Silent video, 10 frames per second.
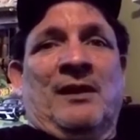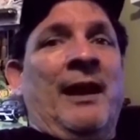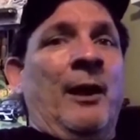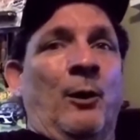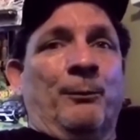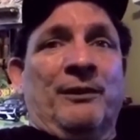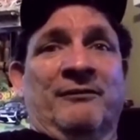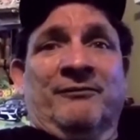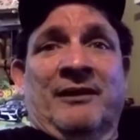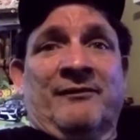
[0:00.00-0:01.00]
help,
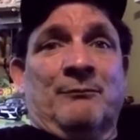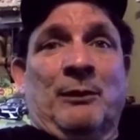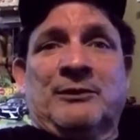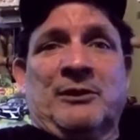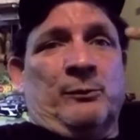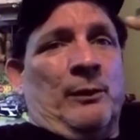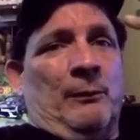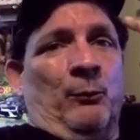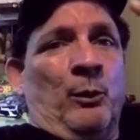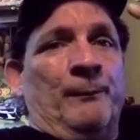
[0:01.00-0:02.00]
if nothing but just
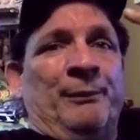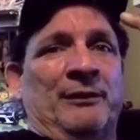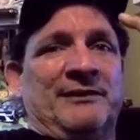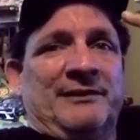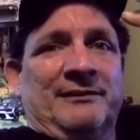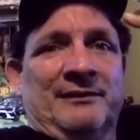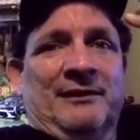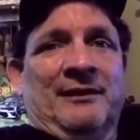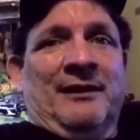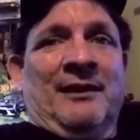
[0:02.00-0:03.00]
one person,
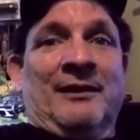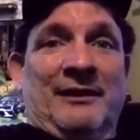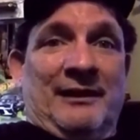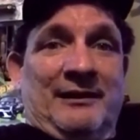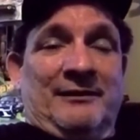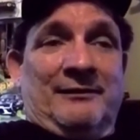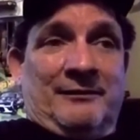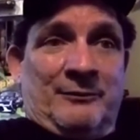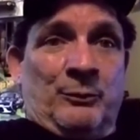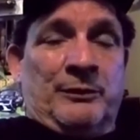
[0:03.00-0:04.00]
then
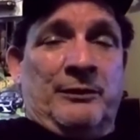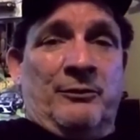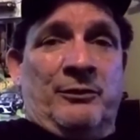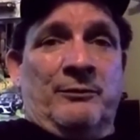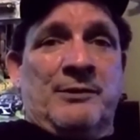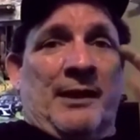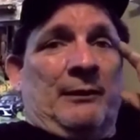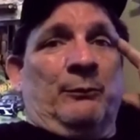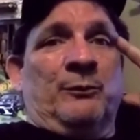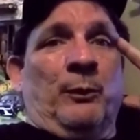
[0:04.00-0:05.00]
doing a YouTube
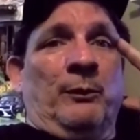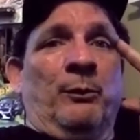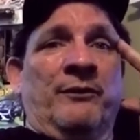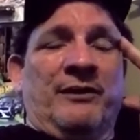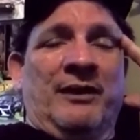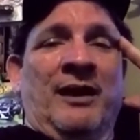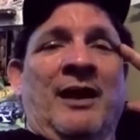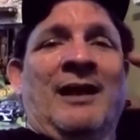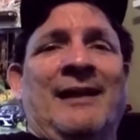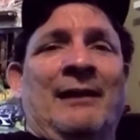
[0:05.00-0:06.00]
channel was well worth it.
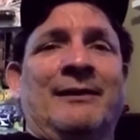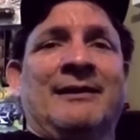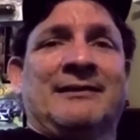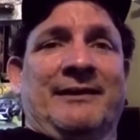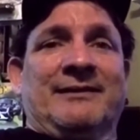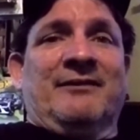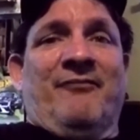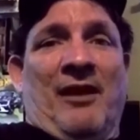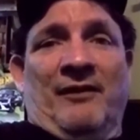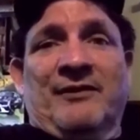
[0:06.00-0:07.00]
Now it has since
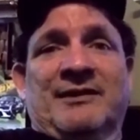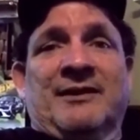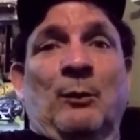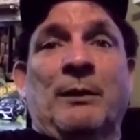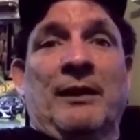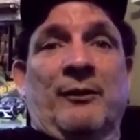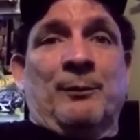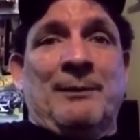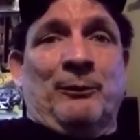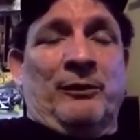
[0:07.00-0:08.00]
evolved, as so many other
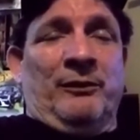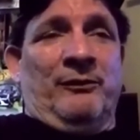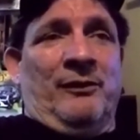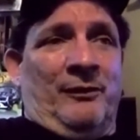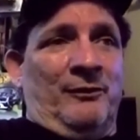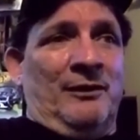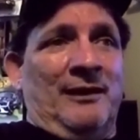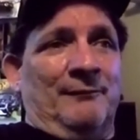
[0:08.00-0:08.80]
people do. You know, you